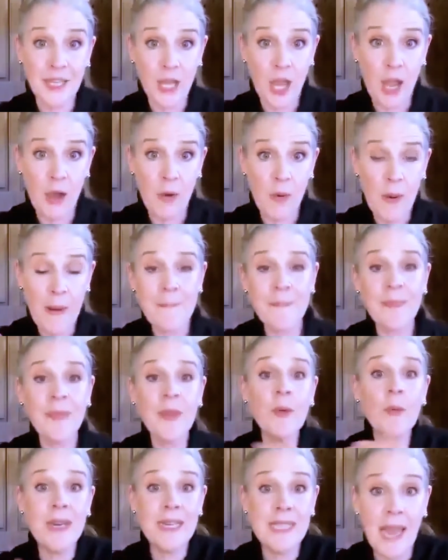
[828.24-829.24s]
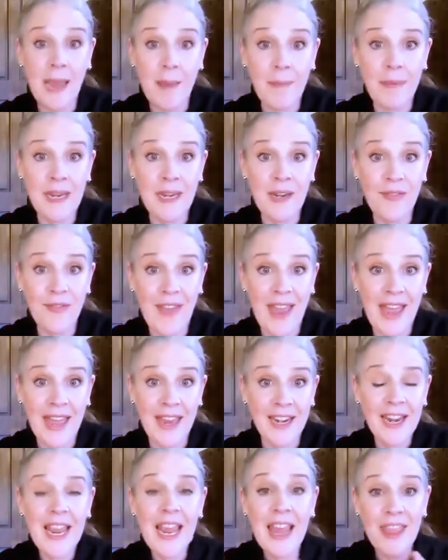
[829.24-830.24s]
low, we tap into fat.
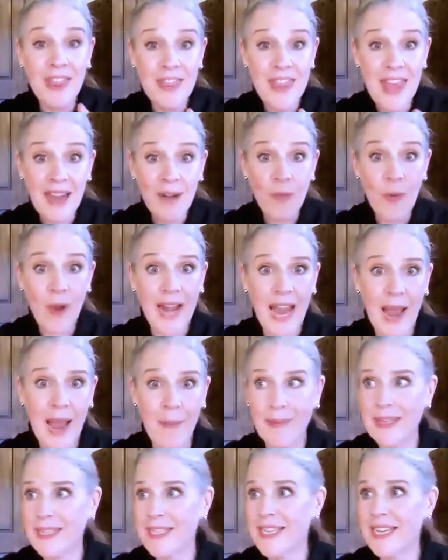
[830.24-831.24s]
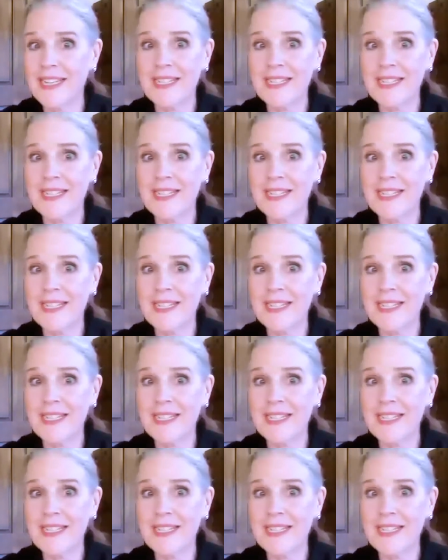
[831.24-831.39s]
Then what happens is